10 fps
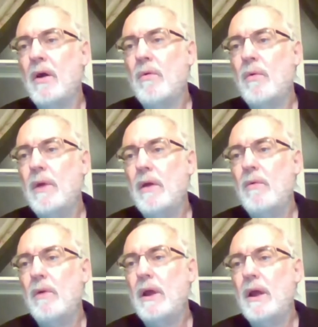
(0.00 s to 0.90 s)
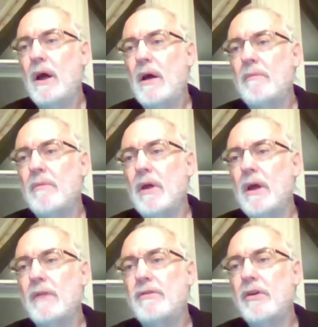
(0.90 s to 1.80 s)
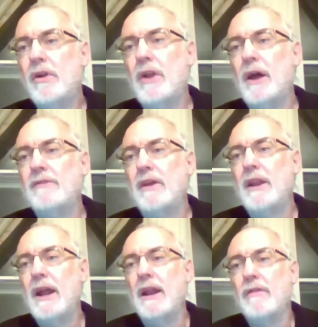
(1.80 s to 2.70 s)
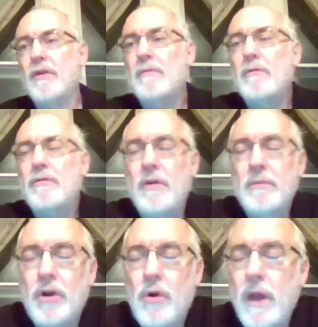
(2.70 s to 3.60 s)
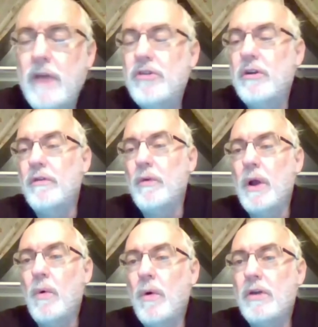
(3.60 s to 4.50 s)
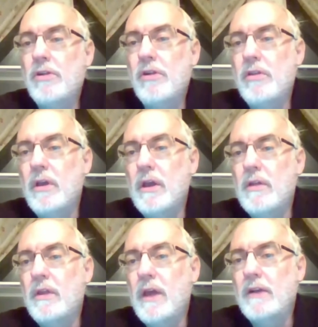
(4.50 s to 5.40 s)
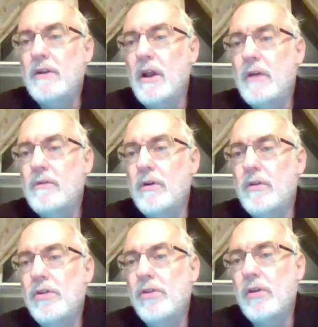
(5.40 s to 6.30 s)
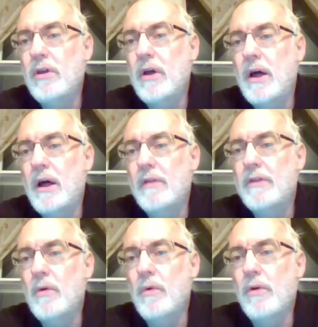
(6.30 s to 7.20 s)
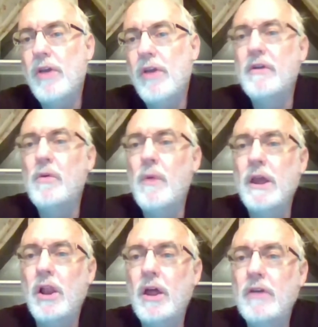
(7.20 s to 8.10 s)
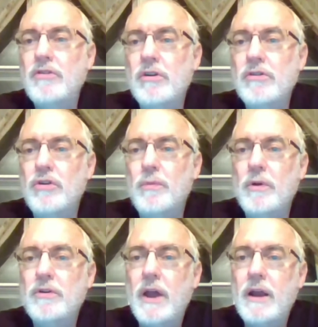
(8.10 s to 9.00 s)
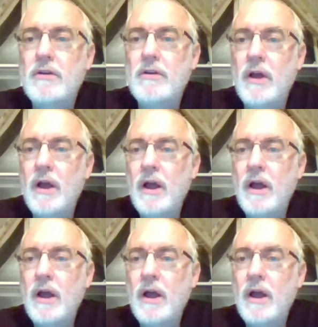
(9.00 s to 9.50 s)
We until 1980, from the creation of the railways in the 1800s, there was heavy regulation to protect